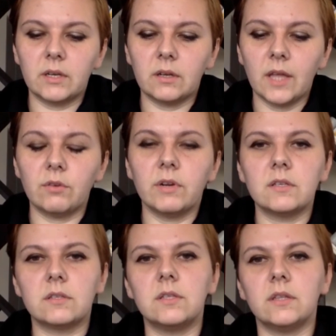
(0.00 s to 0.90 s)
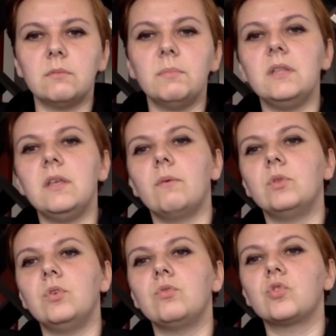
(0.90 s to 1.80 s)
gatherings that the media
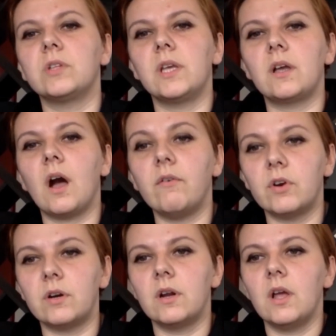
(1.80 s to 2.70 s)
would usually cover